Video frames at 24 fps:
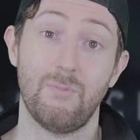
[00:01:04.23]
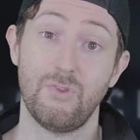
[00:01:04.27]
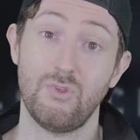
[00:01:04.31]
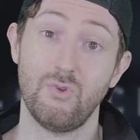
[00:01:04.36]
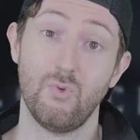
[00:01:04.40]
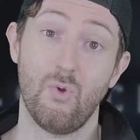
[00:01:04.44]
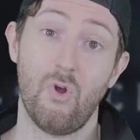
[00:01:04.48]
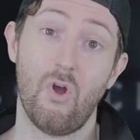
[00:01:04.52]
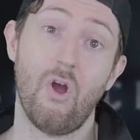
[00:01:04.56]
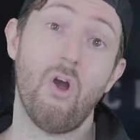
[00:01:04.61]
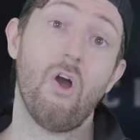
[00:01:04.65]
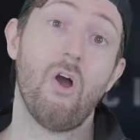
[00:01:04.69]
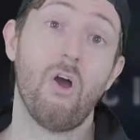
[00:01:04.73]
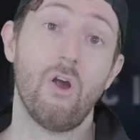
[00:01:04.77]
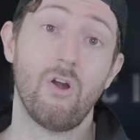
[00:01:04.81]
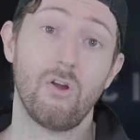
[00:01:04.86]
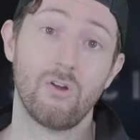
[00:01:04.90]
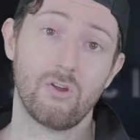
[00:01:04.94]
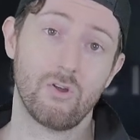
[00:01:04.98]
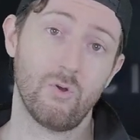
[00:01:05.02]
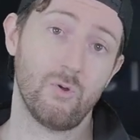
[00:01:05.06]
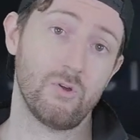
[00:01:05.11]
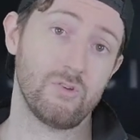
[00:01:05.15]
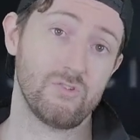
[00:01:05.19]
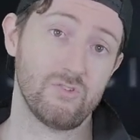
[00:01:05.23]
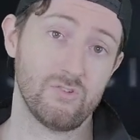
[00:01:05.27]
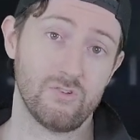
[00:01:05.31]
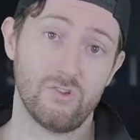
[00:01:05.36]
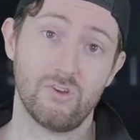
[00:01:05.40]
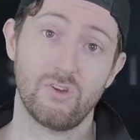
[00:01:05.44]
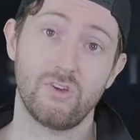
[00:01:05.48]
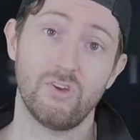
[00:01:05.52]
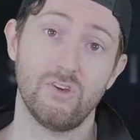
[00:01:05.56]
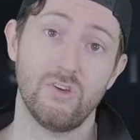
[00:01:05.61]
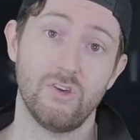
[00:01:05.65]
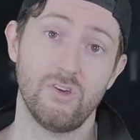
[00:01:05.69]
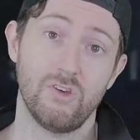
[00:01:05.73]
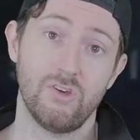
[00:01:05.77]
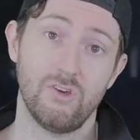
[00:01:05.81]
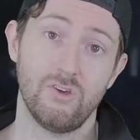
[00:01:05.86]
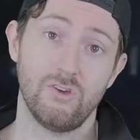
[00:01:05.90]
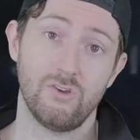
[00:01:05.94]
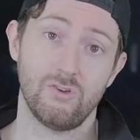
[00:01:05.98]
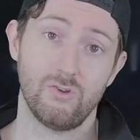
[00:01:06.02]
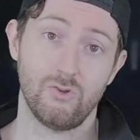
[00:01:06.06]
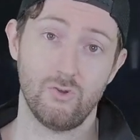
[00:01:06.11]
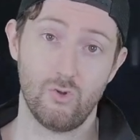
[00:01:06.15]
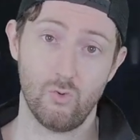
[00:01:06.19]
but you are going to look
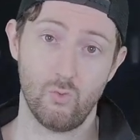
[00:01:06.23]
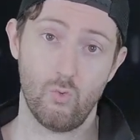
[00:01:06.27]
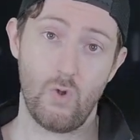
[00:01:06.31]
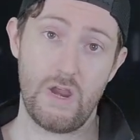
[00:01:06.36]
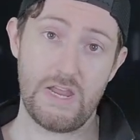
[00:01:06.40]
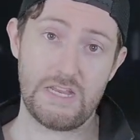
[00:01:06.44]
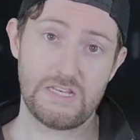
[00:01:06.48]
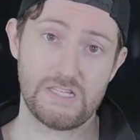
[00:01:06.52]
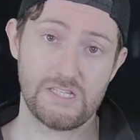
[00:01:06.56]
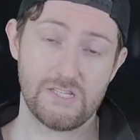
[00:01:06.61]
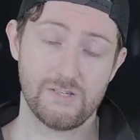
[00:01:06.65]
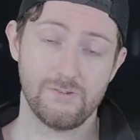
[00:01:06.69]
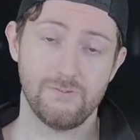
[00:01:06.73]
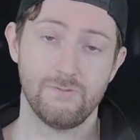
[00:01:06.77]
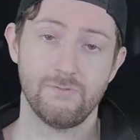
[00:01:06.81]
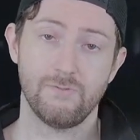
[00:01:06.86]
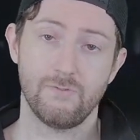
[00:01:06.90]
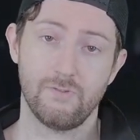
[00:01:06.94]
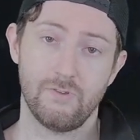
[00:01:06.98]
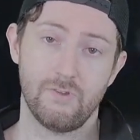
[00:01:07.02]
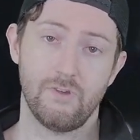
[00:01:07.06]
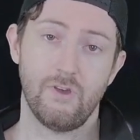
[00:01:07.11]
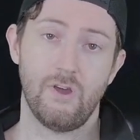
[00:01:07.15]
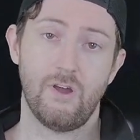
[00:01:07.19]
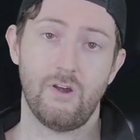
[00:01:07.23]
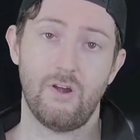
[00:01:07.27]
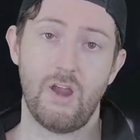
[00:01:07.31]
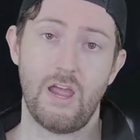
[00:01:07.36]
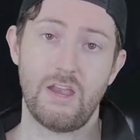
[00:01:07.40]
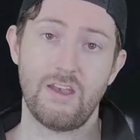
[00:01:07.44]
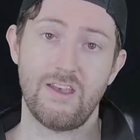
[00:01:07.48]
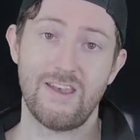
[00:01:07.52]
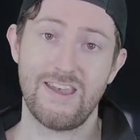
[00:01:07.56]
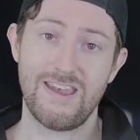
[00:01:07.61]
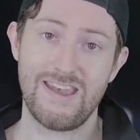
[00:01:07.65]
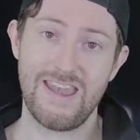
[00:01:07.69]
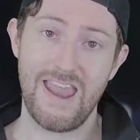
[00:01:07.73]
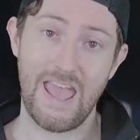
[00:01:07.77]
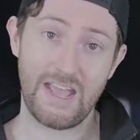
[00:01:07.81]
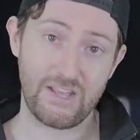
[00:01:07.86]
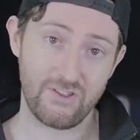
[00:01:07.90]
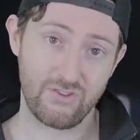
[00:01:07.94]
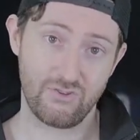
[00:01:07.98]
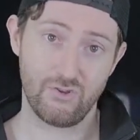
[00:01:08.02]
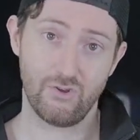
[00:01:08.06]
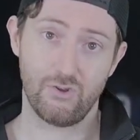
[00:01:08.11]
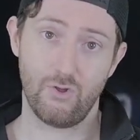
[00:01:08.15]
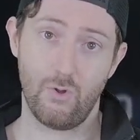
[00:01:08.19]
great. All right,
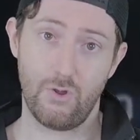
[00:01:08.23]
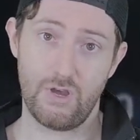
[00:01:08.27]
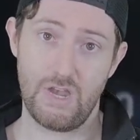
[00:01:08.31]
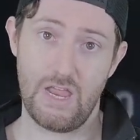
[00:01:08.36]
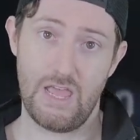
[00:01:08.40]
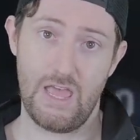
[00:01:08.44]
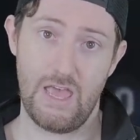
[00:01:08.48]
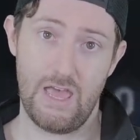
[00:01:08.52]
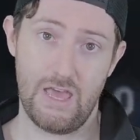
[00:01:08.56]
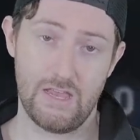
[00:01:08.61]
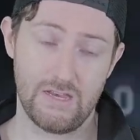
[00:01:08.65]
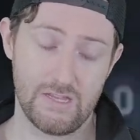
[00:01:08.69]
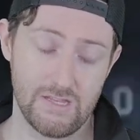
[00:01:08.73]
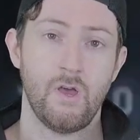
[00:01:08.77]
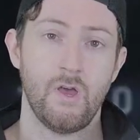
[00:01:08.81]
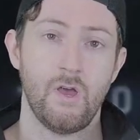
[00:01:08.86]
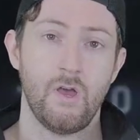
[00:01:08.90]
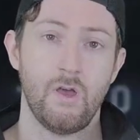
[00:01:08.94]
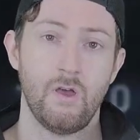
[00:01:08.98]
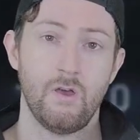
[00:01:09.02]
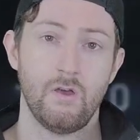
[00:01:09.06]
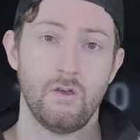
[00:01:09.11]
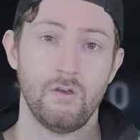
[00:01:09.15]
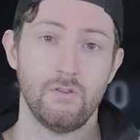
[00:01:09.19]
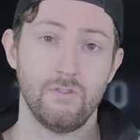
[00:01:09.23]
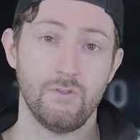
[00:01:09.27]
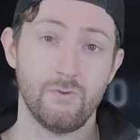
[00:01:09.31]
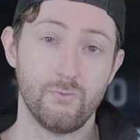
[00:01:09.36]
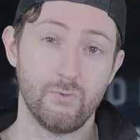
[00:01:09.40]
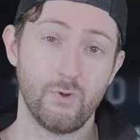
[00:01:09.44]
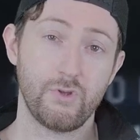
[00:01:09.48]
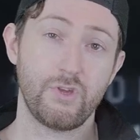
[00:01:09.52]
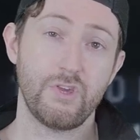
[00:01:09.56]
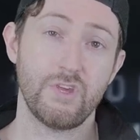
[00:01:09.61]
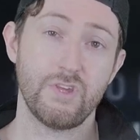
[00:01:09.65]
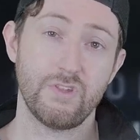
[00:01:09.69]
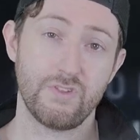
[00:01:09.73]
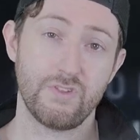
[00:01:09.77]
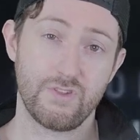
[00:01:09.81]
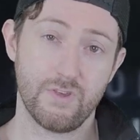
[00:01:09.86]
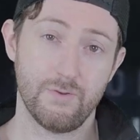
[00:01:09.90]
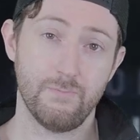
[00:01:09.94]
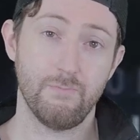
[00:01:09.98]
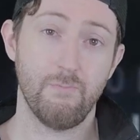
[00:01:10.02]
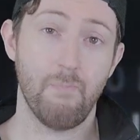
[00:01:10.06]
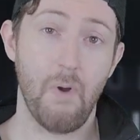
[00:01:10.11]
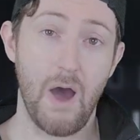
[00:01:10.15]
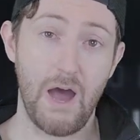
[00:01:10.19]
next you're going to add the Rookie's
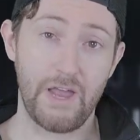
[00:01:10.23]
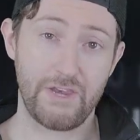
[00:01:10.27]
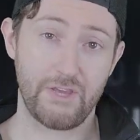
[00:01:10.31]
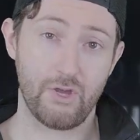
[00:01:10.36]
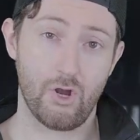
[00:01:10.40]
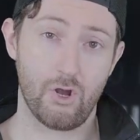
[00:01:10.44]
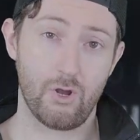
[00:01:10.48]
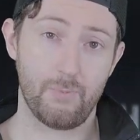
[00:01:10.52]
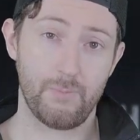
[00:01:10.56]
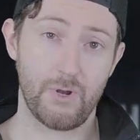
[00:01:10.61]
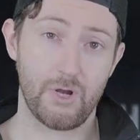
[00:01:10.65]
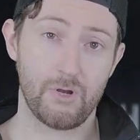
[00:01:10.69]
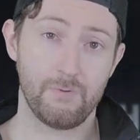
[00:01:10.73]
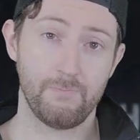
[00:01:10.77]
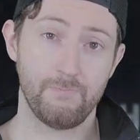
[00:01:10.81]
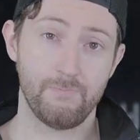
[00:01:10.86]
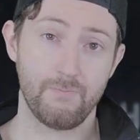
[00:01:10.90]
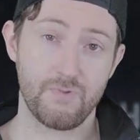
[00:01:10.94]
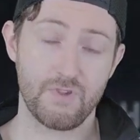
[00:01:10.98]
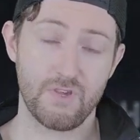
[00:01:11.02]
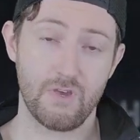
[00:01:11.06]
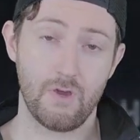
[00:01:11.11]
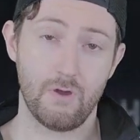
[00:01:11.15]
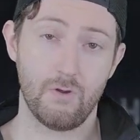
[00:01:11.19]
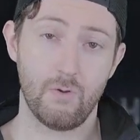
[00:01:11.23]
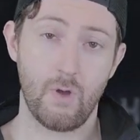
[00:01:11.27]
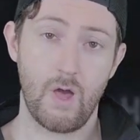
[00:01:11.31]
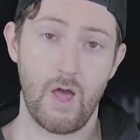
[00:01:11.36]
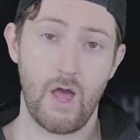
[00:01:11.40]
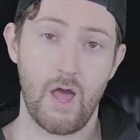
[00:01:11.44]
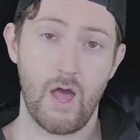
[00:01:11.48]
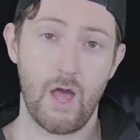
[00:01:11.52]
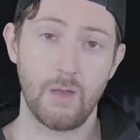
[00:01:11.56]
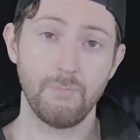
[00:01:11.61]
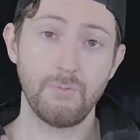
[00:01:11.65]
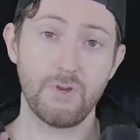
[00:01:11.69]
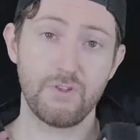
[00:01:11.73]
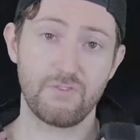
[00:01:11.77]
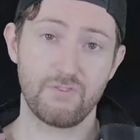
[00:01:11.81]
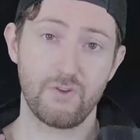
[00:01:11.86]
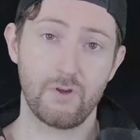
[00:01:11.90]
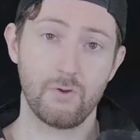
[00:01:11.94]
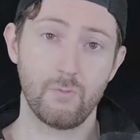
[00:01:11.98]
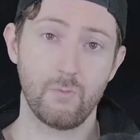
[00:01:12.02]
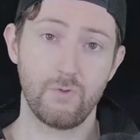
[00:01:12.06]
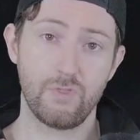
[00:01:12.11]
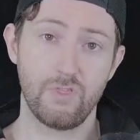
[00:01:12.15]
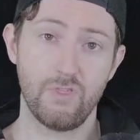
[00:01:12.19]
body armor. So I'm gonna
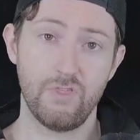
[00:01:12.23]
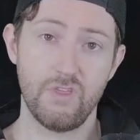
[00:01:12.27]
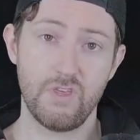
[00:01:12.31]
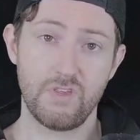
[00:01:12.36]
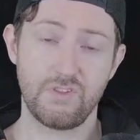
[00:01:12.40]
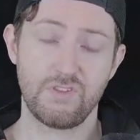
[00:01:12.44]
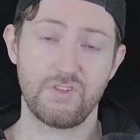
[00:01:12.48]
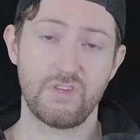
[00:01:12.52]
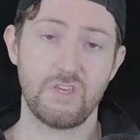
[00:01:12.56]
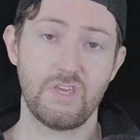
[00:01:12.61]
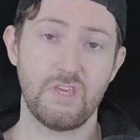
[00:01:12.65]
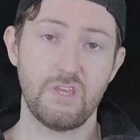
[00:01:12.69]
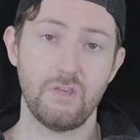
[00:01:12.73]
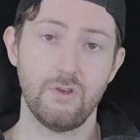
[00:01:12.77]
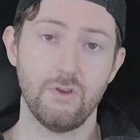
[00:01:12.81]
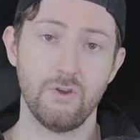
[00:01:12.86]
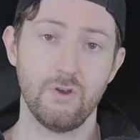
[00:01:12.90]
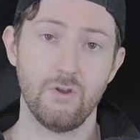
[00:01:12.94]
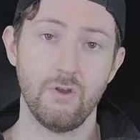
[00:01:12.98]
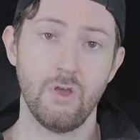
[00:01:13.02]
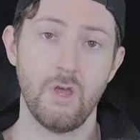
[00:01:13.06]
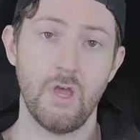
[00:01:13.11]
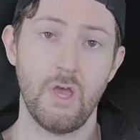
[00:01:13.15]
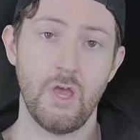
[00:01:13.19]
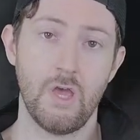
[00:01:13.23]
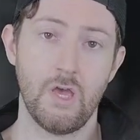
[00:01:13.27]
start with this here.